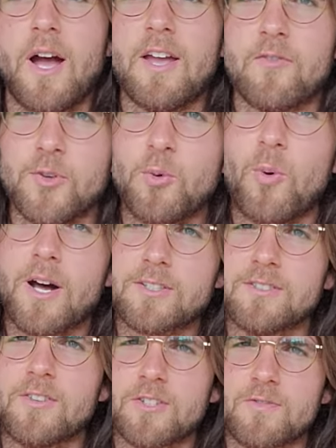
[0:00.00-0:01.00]
If you watched
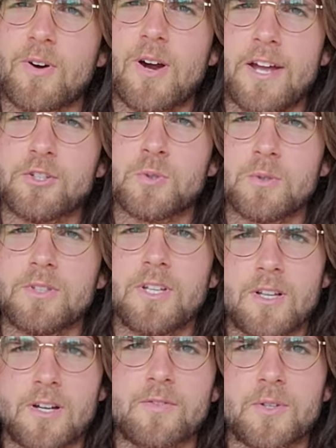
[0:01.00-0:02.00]
it this far, I truly
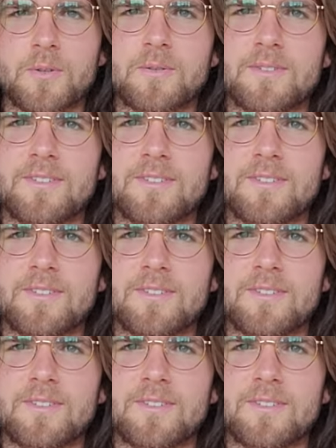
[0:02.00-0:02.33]
love you.